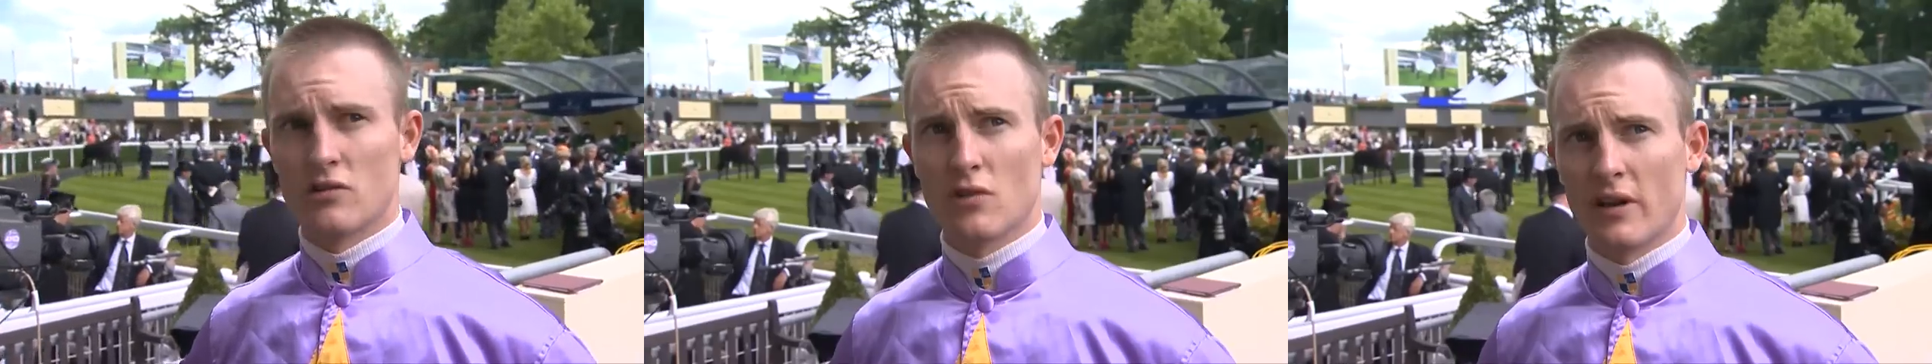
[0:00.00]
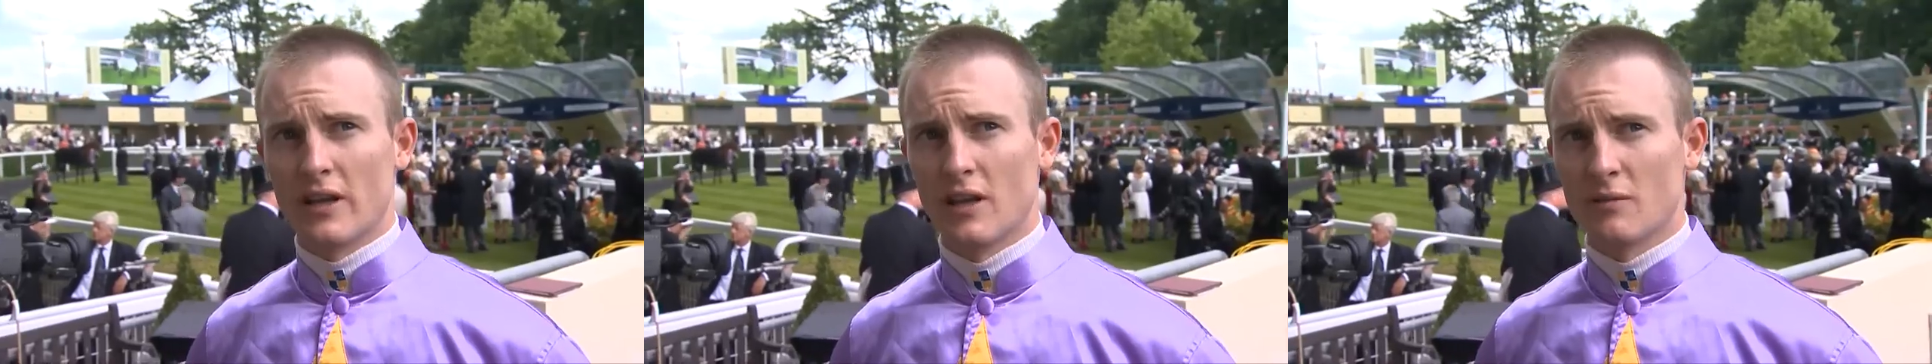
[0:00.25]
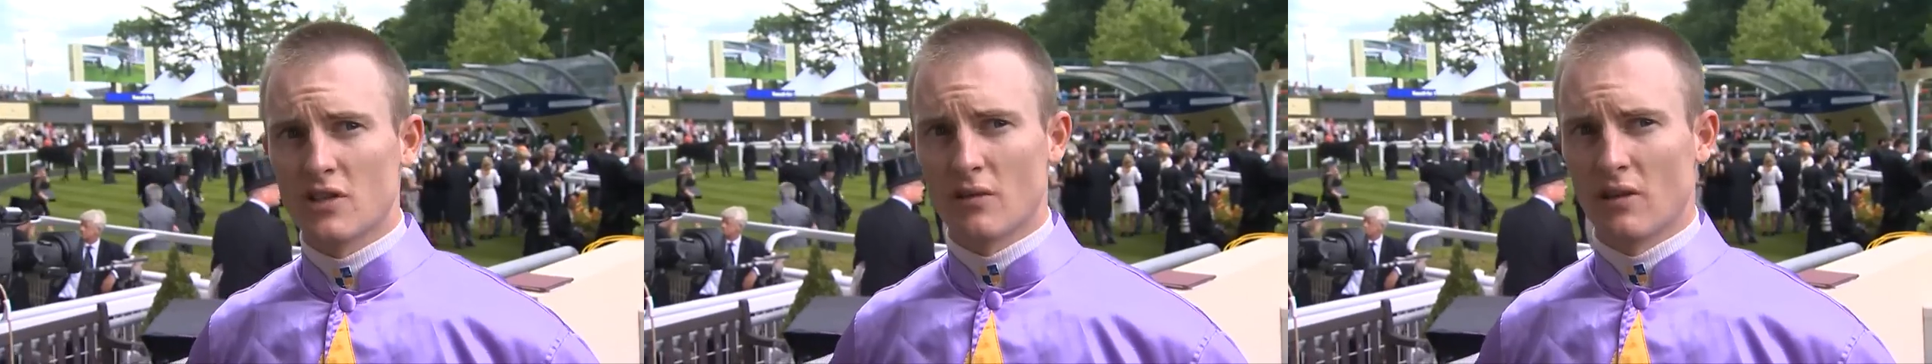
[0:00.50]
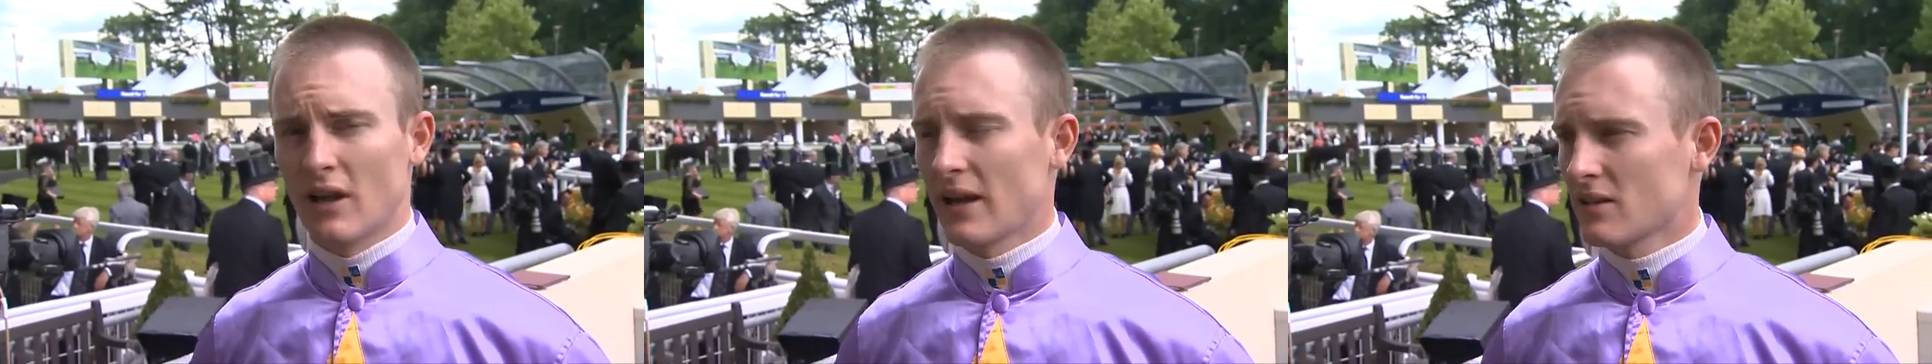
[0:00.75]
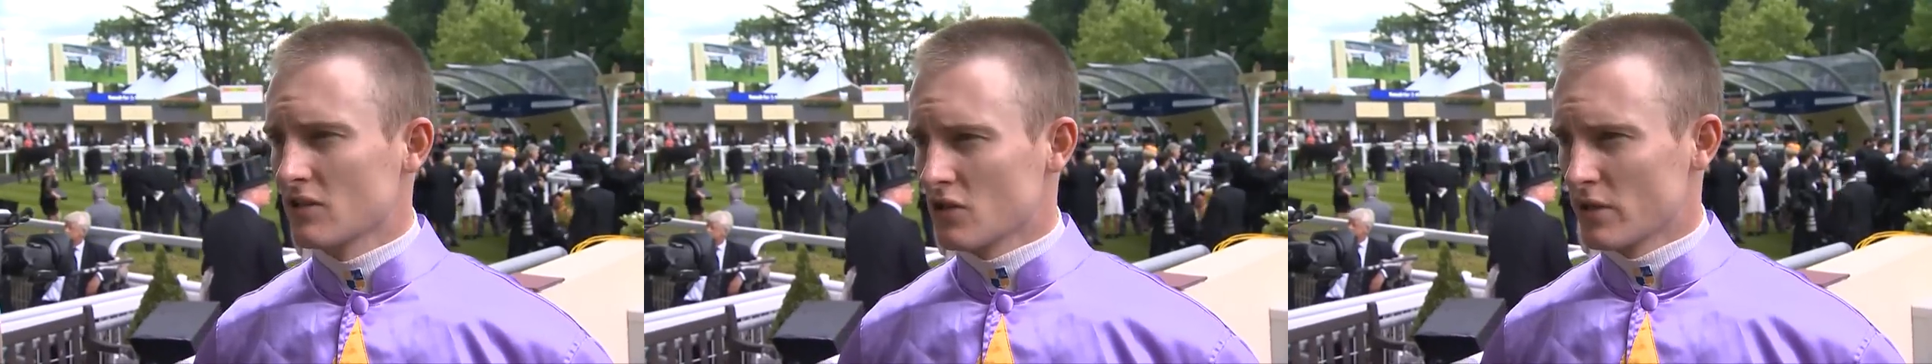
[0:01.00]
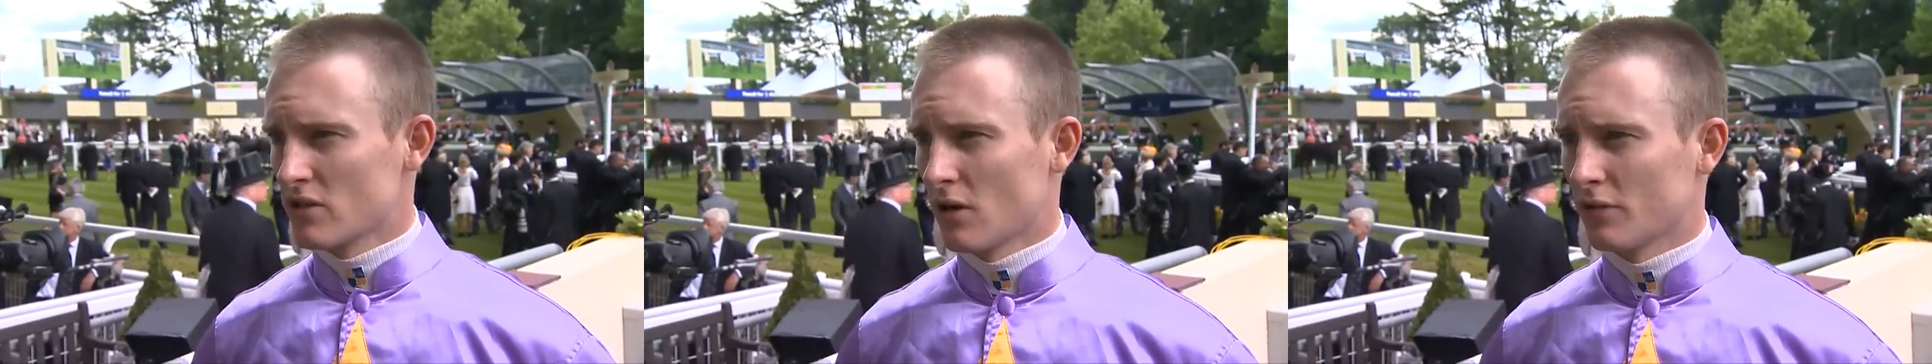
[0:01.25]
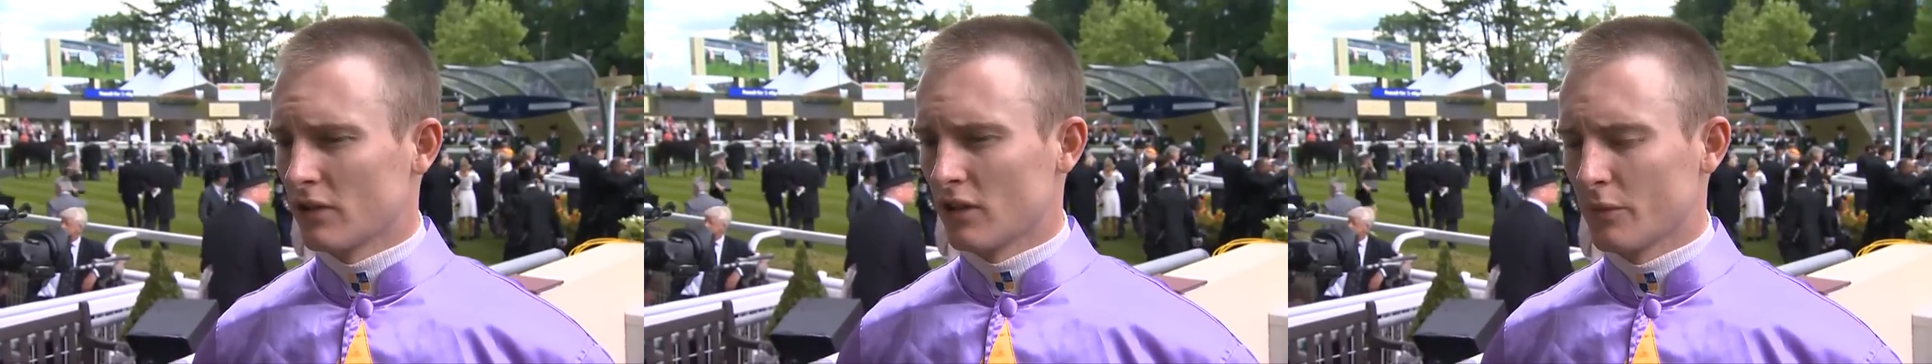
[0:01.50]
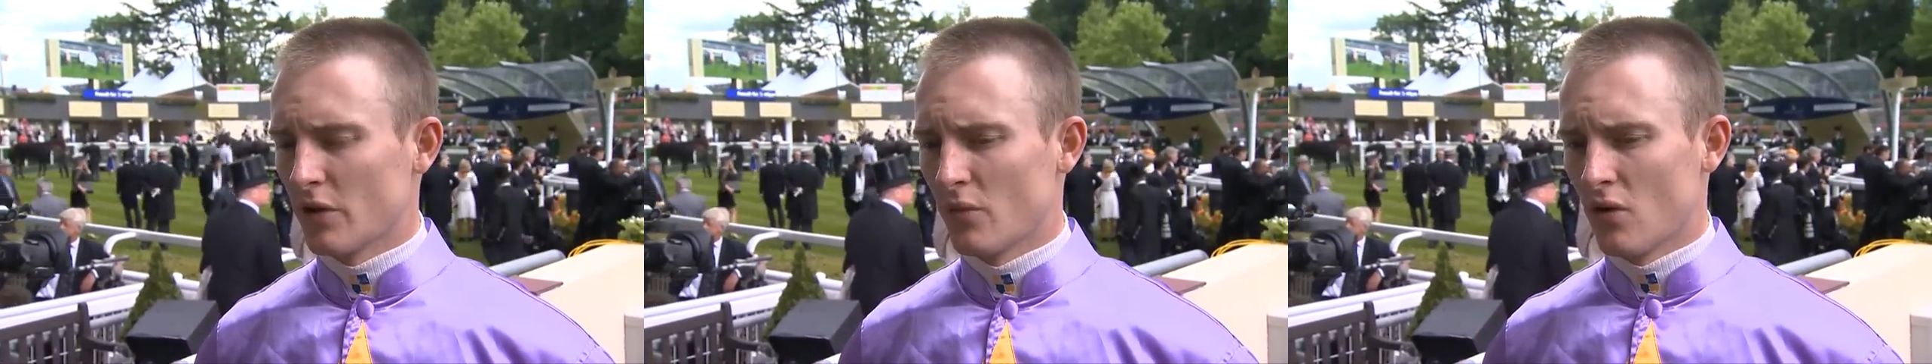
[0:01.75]
trying to get him to relax and switch off a
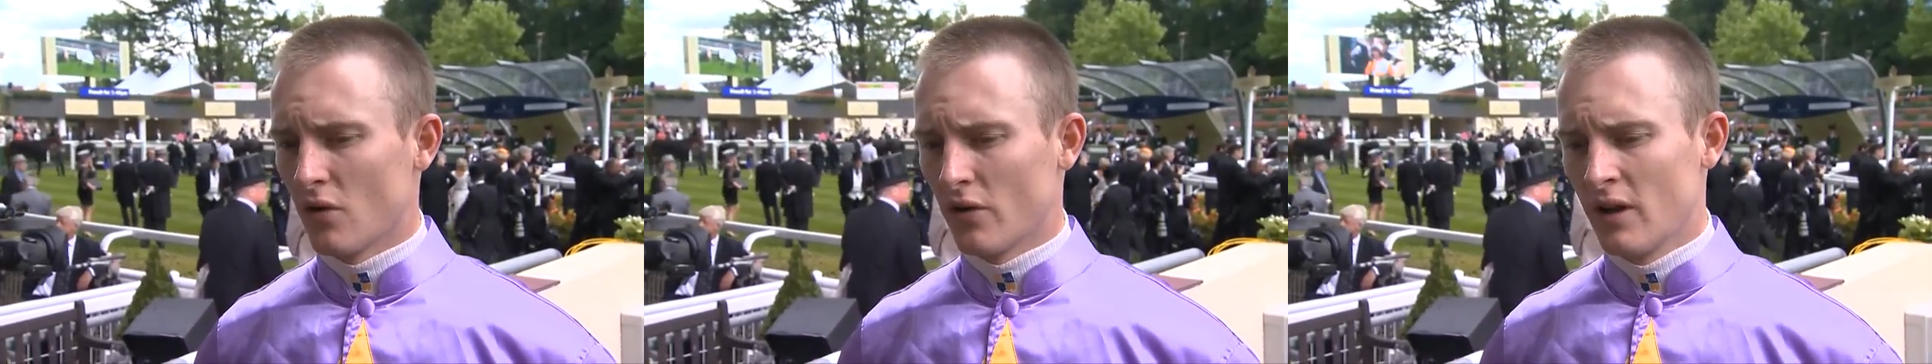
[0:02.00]
little bit more.